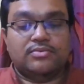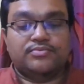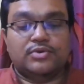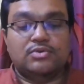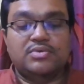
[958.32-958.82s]

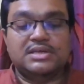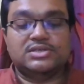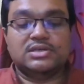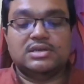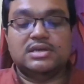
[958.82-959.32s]
for
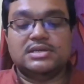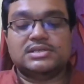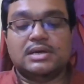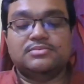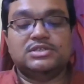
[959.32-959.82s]
which he is
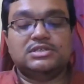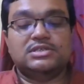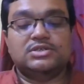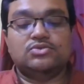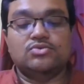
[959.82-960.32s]

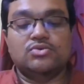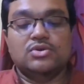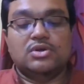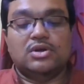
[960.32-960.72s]
subjected to